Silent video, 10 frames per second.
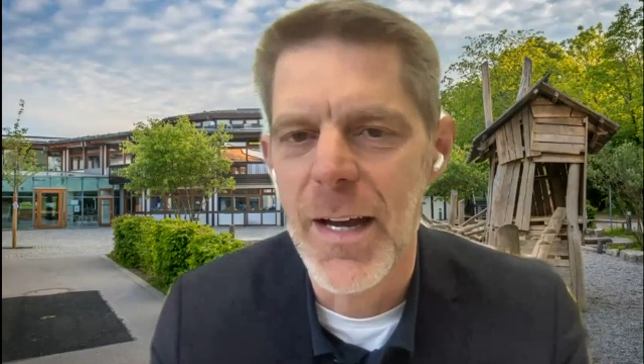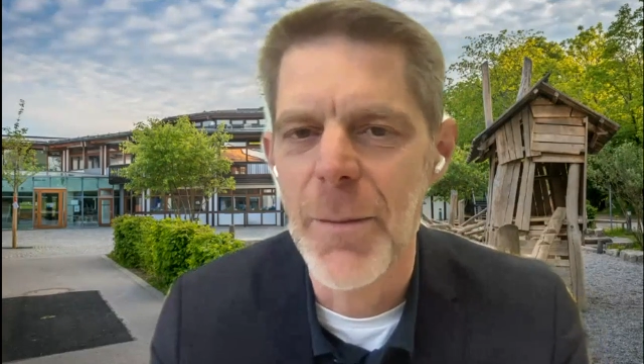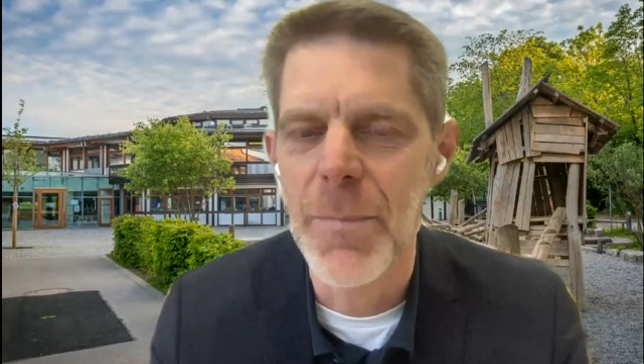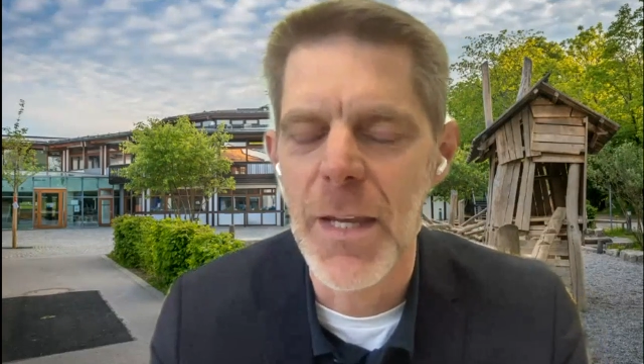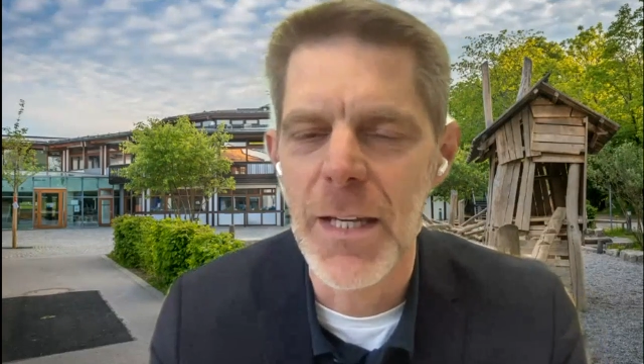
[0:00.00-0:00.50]

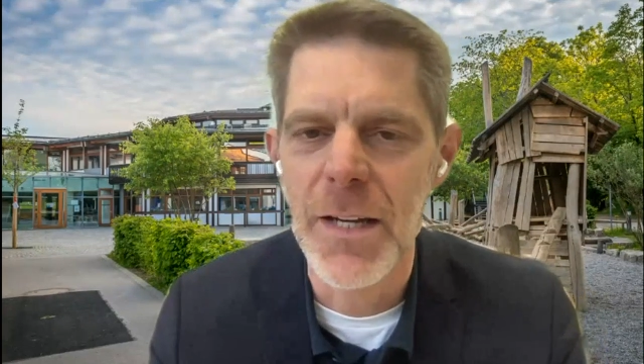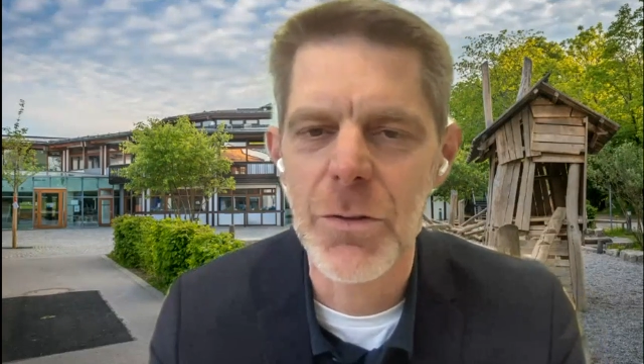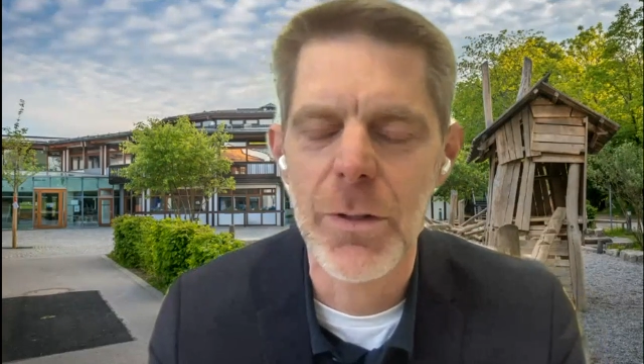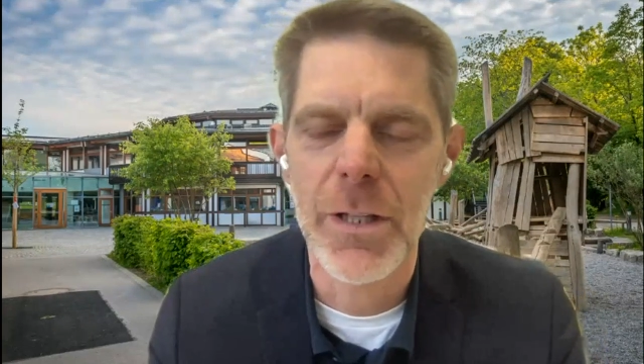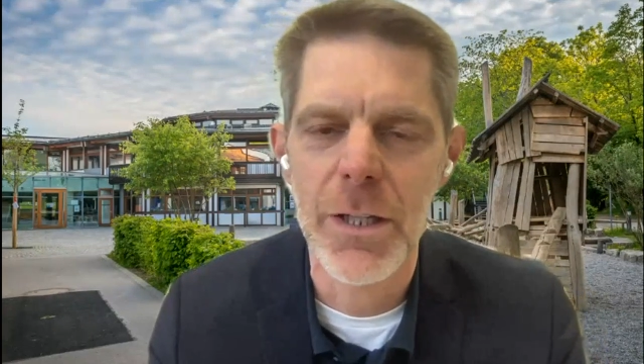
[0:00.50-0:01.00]
And
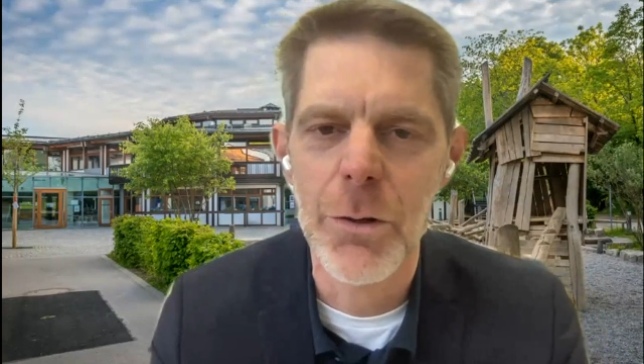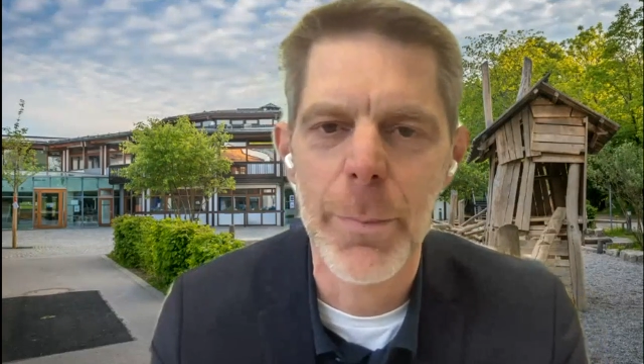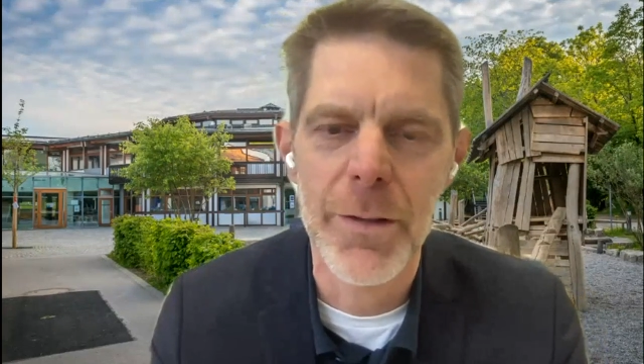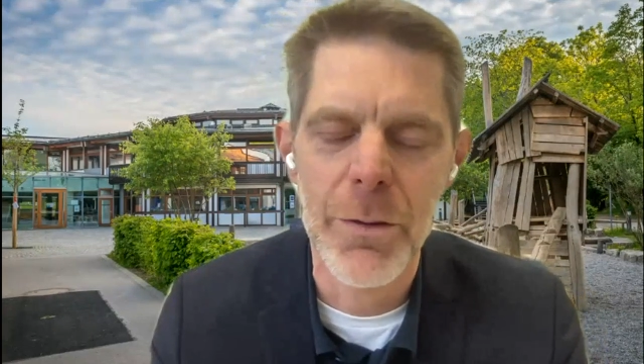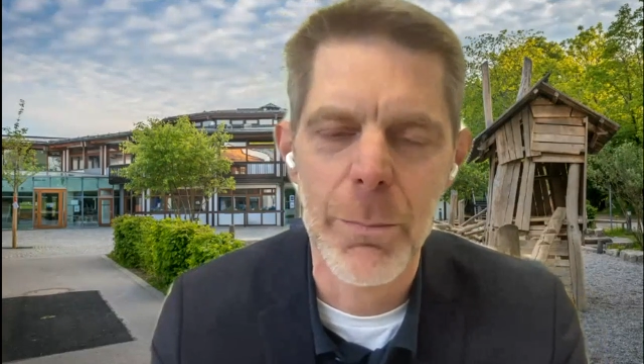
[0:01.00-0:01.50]
I
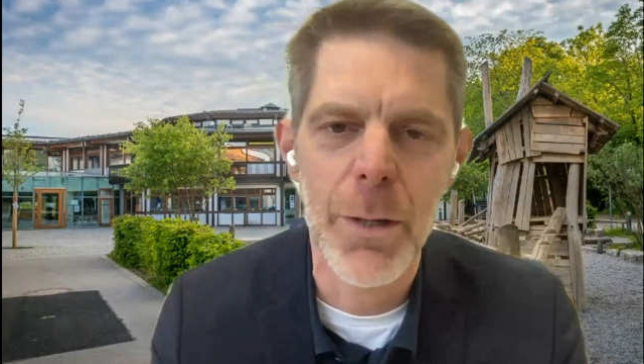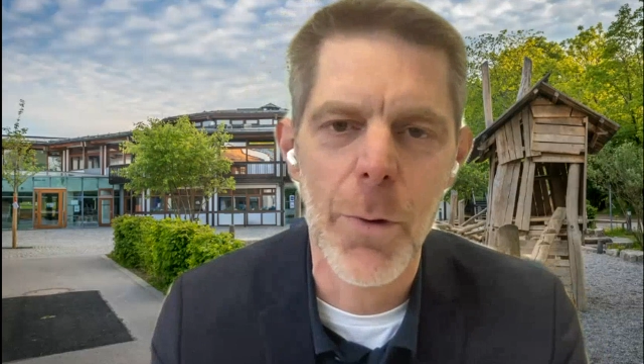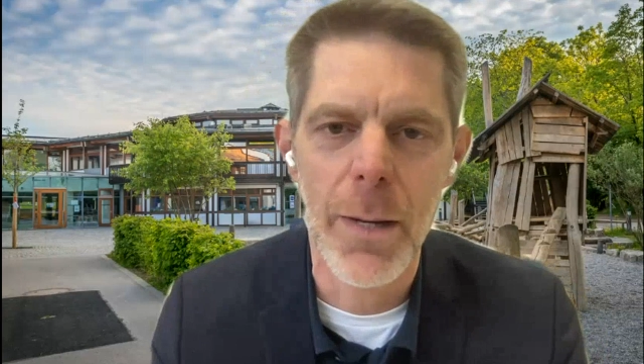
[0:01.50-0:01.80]
certainly know about the